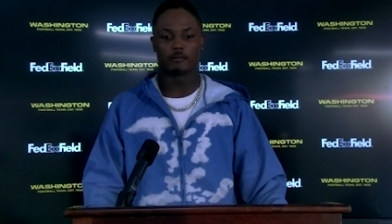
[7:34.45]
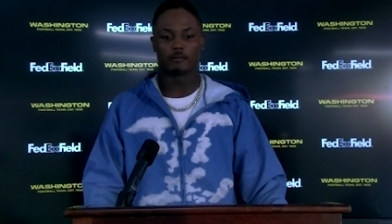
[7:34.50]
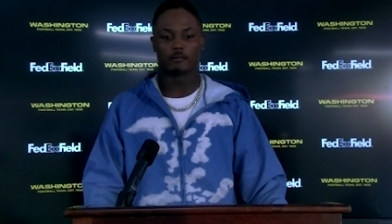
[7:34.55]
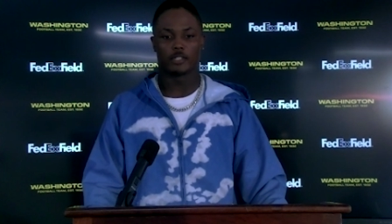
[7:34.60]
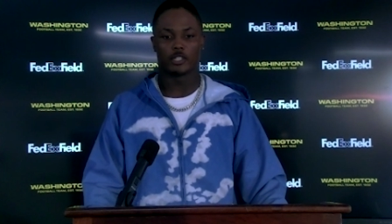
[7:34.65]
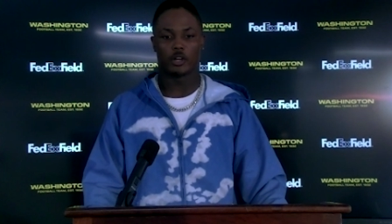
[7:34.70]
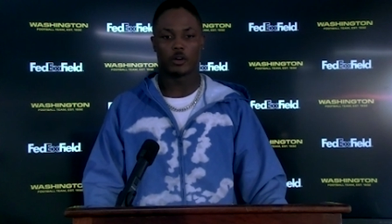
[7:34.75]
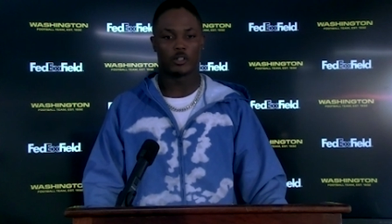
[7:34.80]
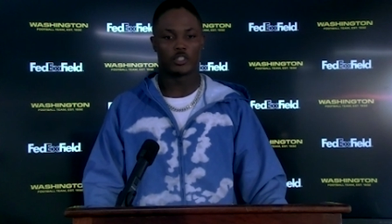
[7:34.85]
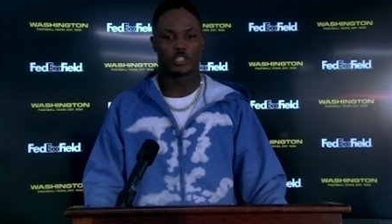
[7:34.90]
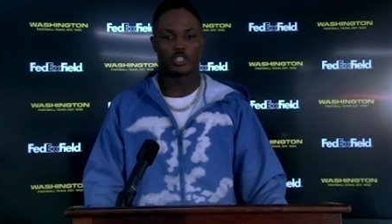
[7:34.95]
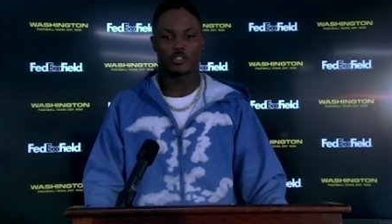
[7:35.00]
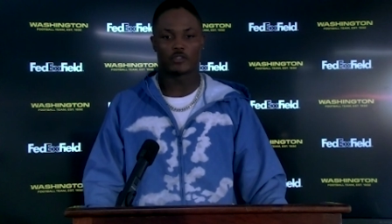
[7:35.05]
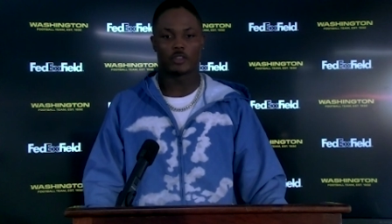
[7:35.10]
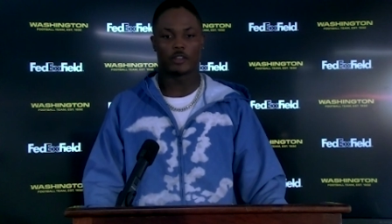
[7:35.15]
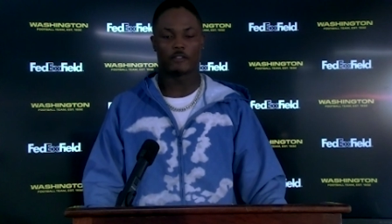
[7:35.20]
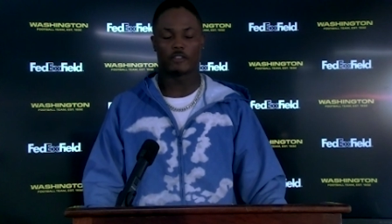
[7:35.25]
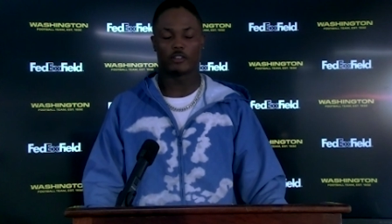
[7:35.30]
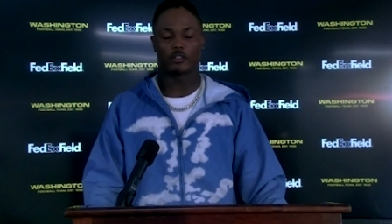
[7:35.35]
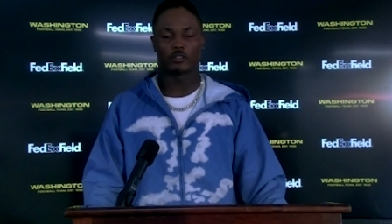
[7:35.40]
you know,
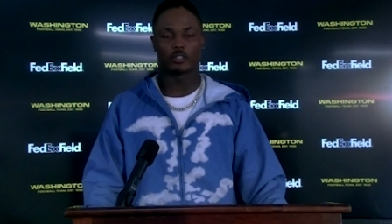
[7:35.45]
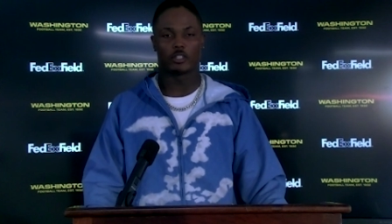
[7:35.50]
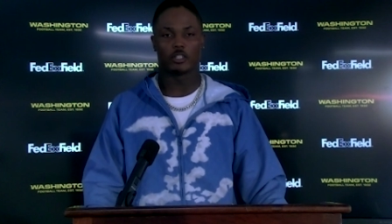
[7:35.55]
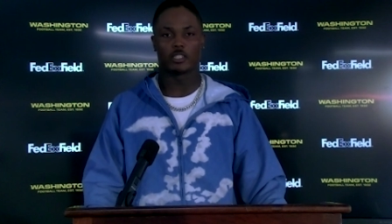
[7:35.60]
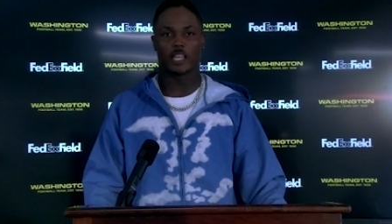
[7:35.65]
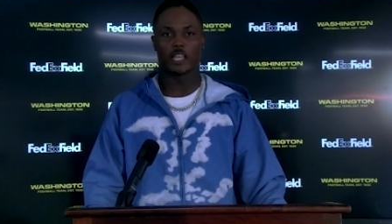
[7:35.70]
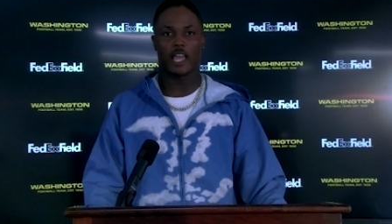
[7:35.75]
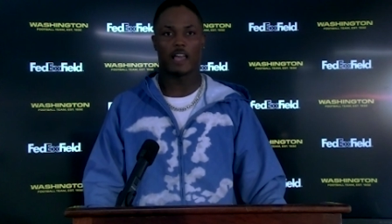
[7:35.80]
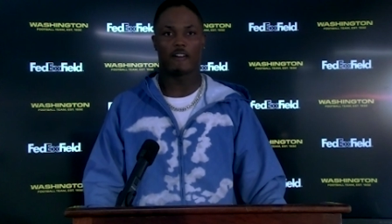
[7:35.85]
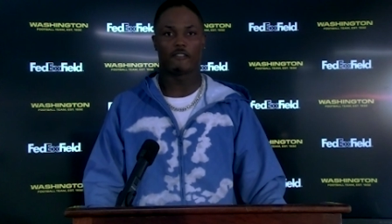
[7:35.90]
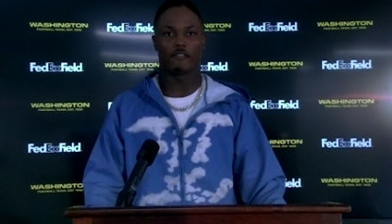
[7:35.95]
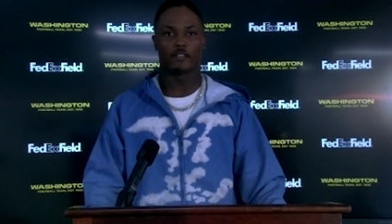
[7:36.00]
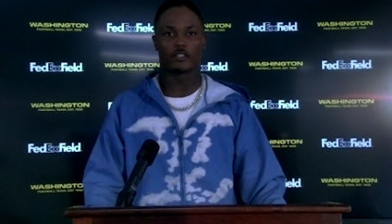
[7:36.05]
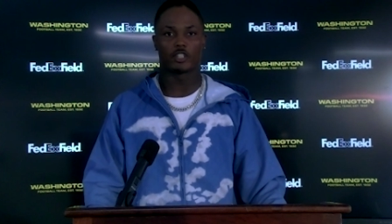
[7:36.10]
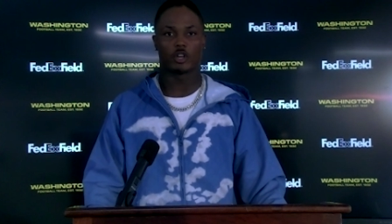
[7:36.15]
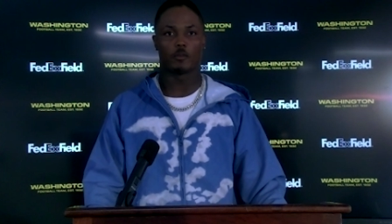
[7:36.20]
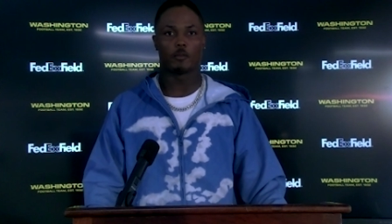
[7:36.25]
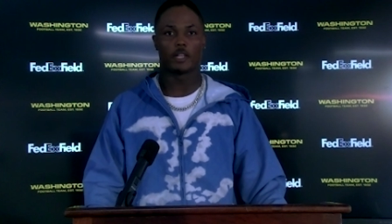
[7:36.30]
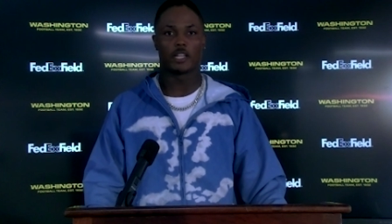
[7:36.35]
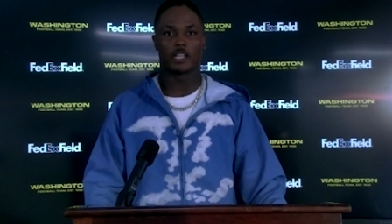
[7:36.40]
it feels good to have
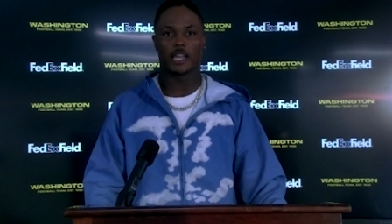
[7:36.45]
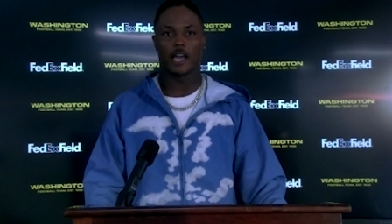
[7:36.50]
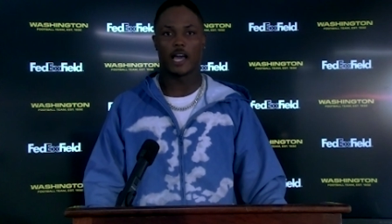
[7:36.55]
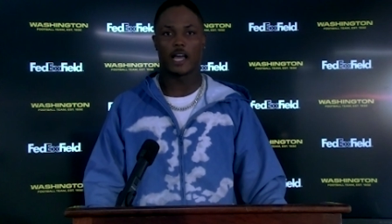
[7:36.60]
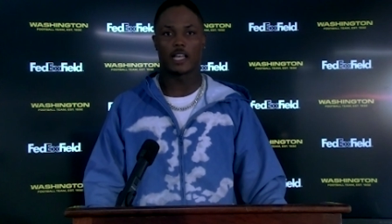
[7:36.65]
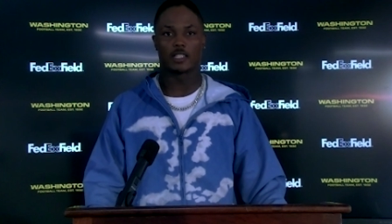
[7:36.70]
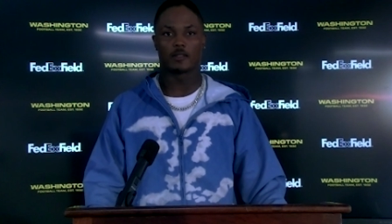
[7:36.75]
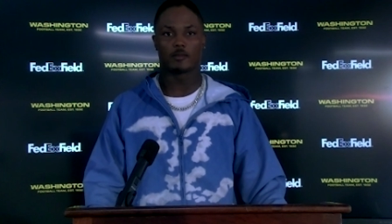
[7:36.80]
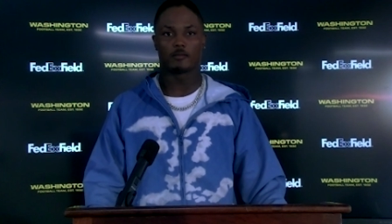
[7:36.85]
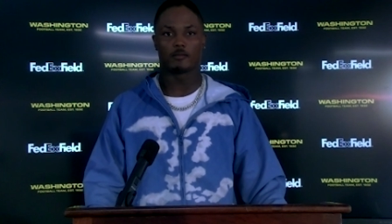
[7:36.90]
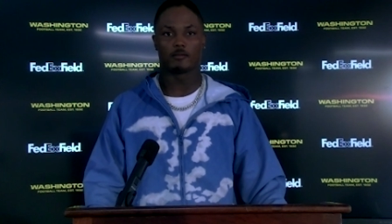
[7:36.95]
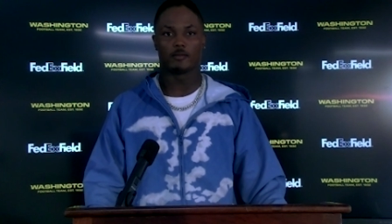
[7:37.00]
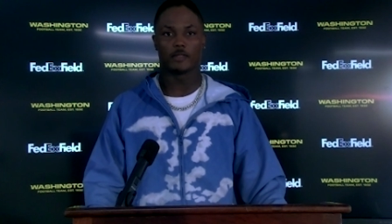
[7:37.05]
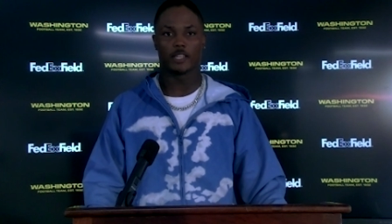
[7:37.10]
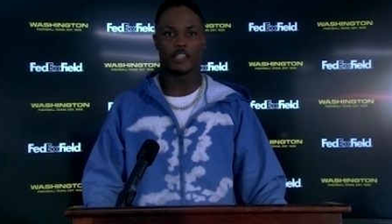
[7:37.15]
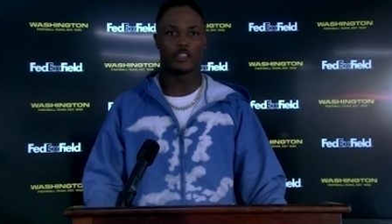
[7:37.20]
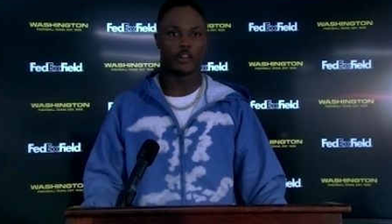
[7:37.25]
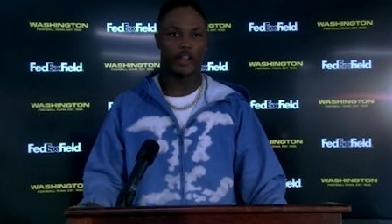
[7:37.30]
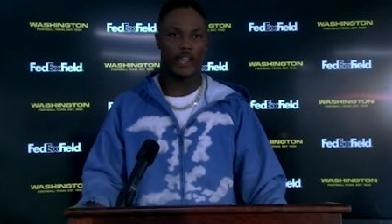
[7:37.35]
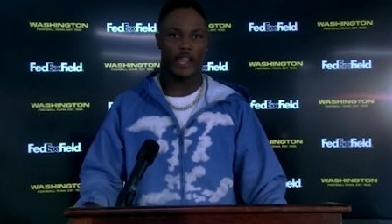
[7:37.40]
so many guys
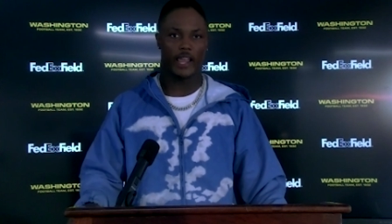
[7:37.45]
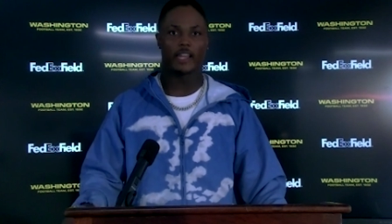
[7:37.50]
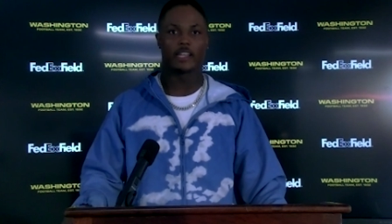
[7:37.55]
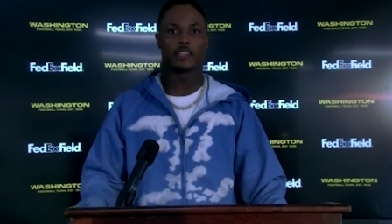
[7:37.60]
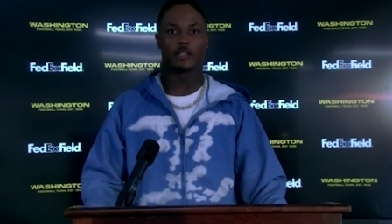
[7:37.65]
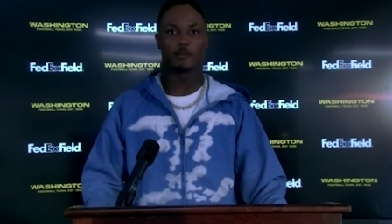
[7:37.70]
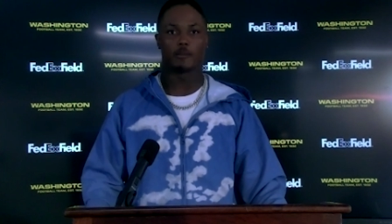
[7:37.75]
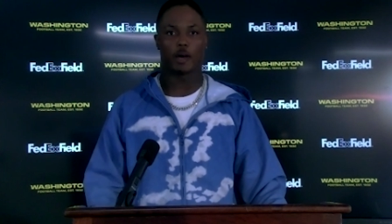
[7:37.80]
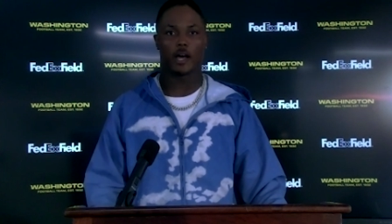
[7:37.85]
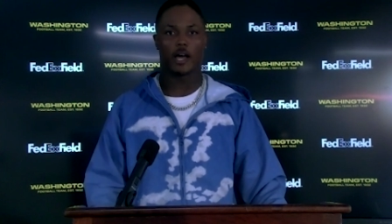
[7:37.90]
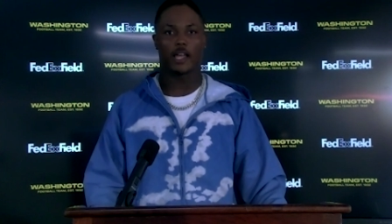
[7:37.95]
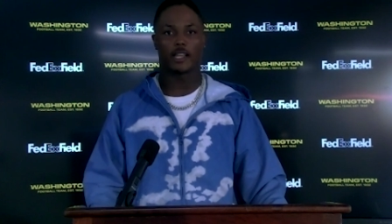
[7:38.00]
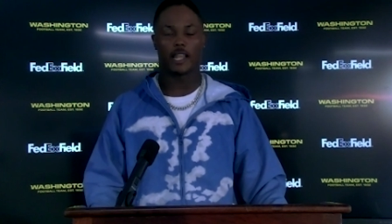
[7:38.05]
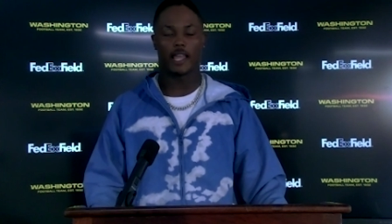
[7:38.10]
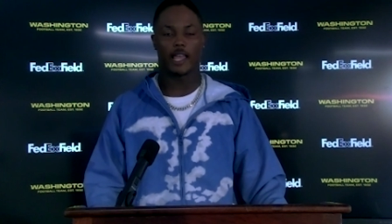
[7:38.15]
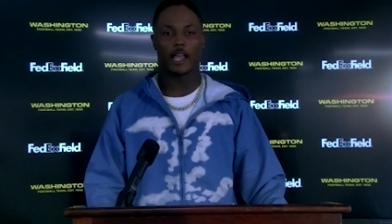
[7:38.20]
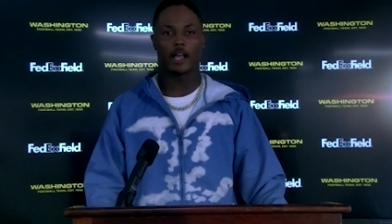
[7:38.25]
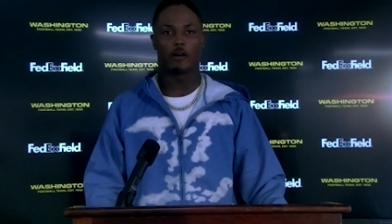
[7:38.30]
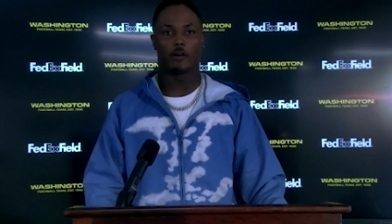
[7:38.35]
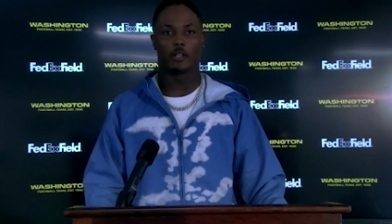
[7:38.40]
getting their hand in the pot
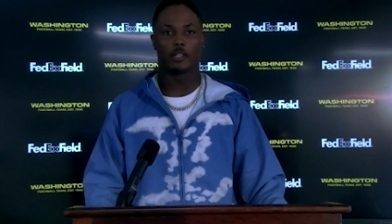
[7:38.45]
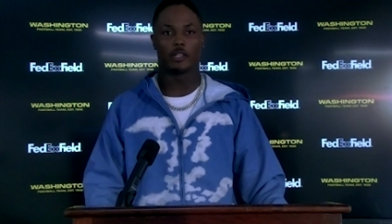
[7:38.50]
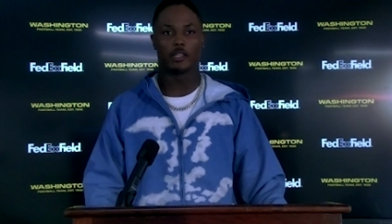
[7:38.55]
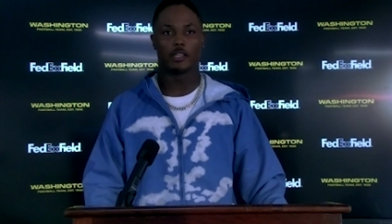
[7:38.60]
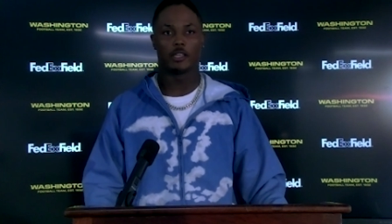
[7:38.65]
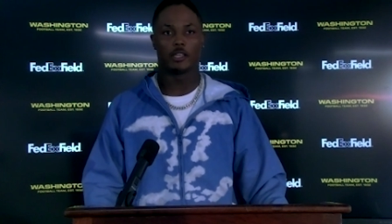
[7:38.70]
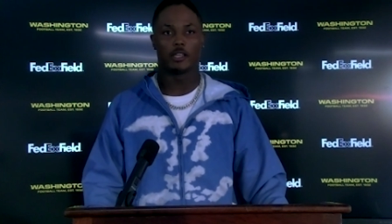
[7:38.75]
now and